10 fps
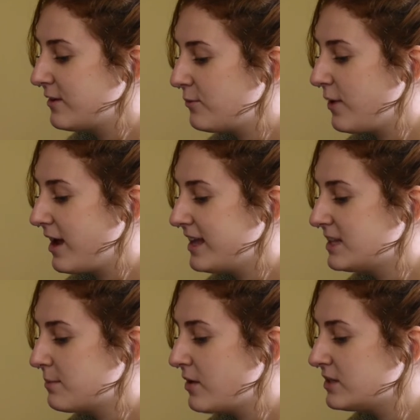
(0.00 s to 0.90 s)
give way and
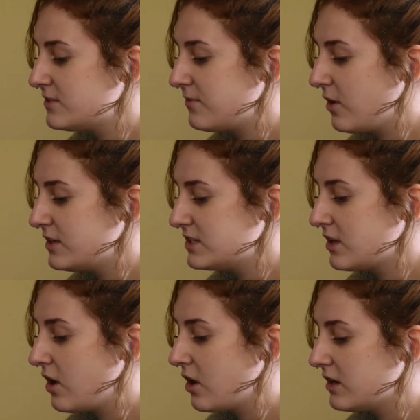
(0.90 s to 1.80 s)
the mountains fall into the
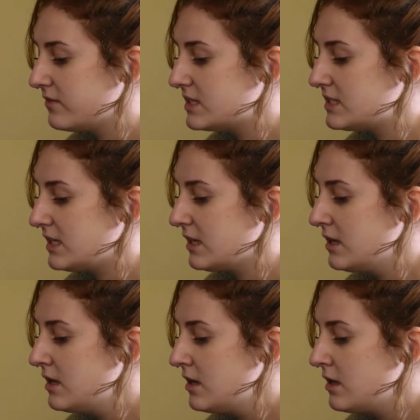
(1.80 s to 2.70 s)
heart of the sea,
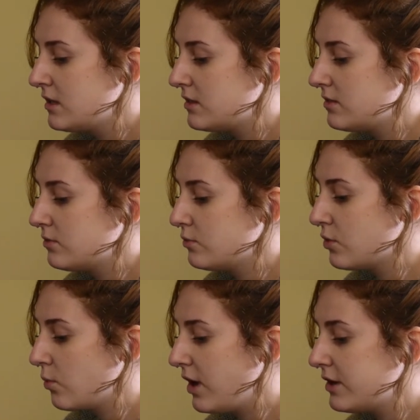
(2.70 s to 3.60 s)
through
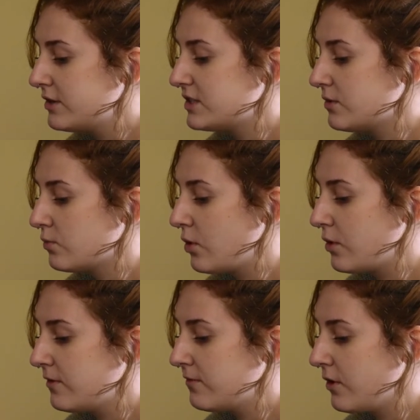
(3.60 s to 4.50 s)
the waters and the roar
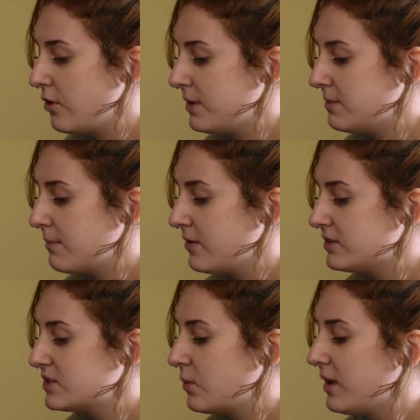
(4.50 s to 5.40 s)
and foam, and the
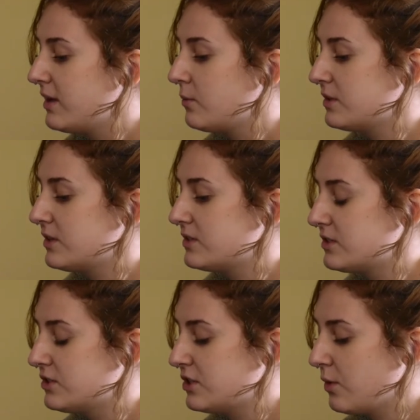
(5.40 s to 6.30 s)
mountains quake with their
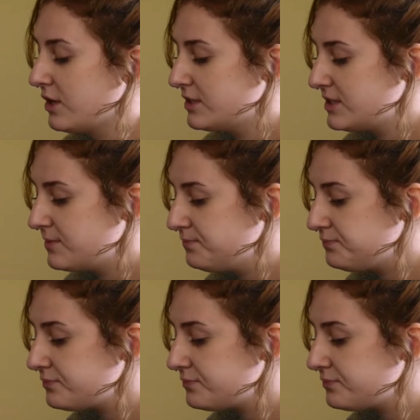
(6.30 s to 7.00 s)
surging waters."